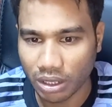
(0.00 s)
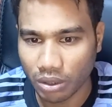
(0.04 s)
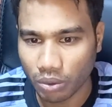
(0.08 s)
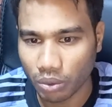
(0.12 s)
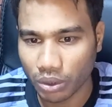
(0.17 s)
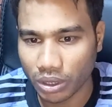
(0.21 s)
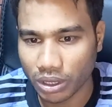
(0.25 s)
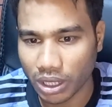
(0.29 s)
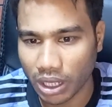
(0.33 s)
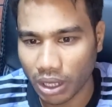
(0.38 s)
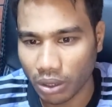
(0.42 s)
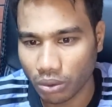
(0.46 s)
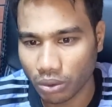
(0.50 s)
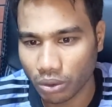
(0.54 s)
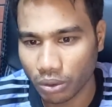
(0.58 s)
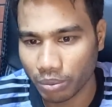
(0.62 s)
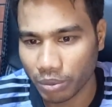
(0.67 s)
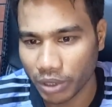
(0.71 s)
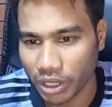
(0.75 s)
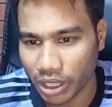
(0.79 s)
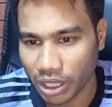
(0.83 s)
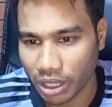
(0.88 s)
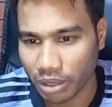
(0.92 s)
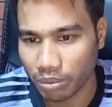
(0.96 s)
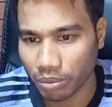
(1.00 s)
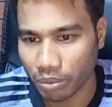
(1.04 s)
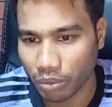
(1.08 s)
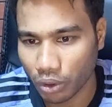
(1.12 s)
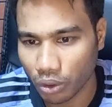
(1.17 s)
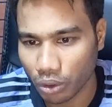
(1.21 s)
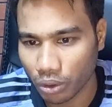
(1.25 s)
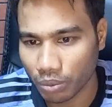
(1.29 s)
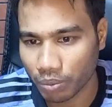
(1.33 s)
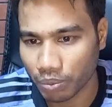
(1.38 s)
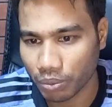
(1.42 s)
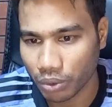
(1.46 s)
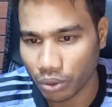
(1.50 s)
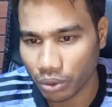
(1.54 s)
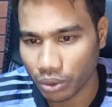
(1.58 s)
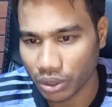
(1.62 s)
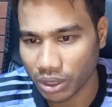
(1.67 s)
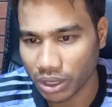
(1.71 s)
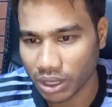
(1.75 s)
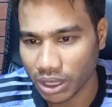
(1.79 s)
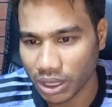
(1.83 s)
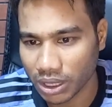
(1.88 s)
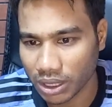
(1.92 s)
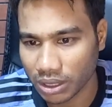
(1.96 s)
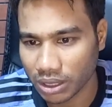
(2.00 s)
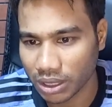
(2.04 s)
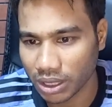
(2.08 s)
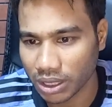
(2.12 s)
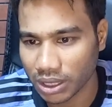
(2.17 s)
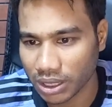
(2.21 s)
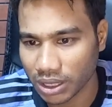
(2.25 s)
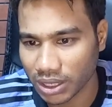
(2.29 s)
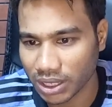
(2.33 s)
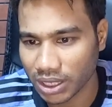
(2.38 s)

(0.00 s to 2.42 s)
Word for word: with how to become more proficient in